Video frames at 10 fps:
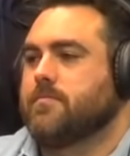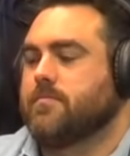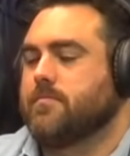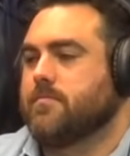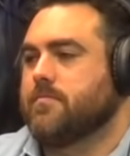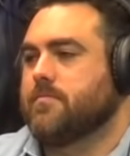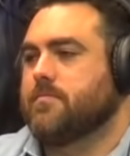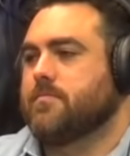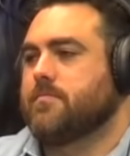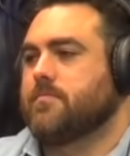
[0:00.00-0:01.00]

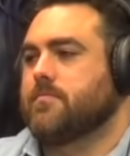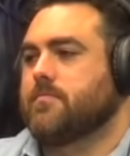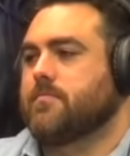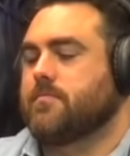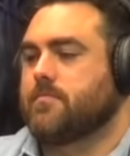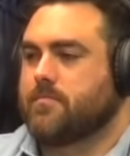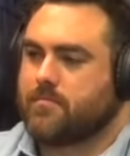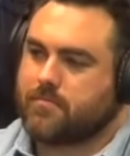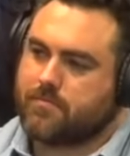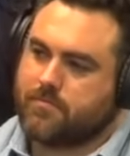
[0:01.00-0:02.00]

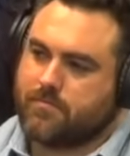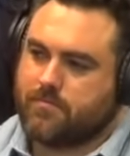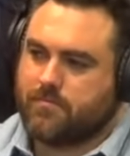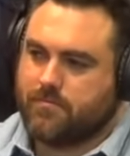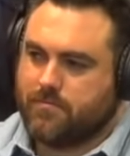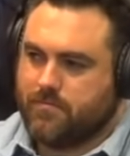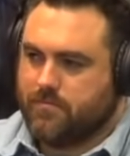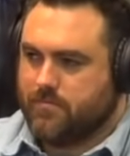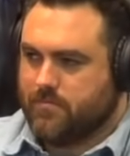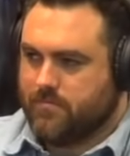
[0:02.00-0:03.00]

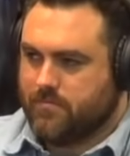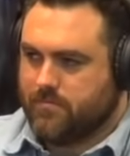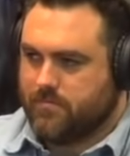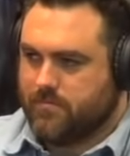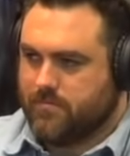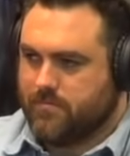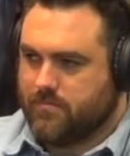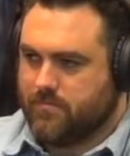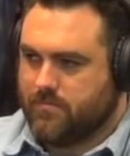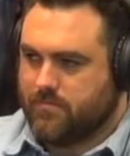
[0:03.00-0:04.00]

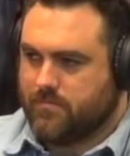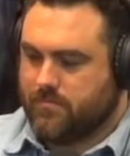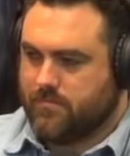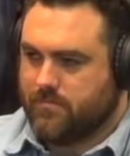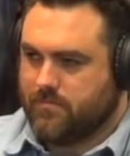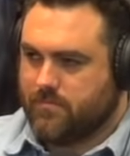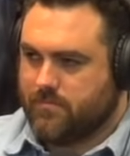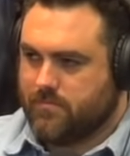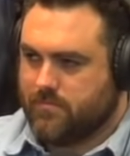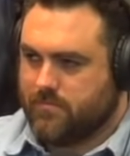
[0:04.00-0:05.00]

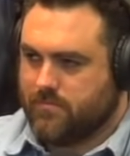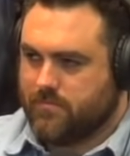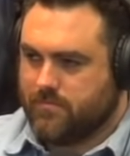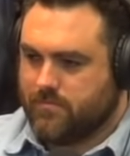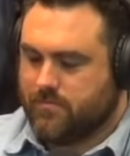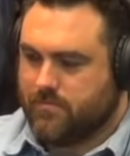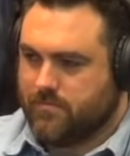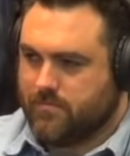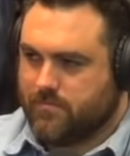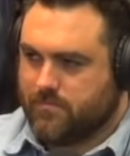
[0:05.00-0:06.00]

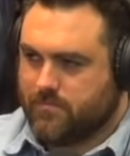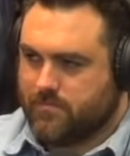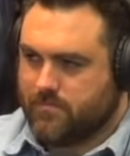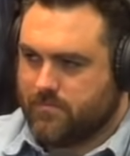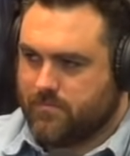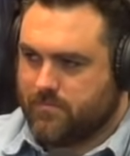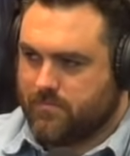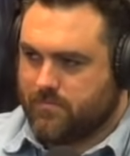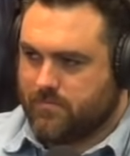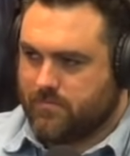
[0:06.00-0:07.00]

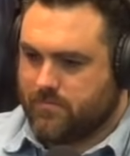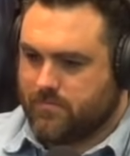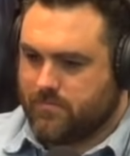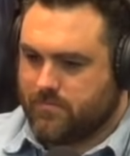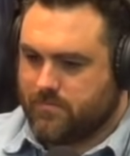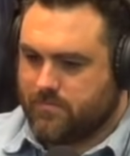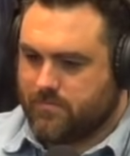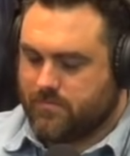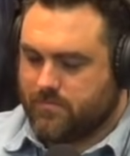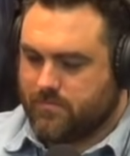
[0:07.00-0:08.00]
No words are spoken by the person on screen.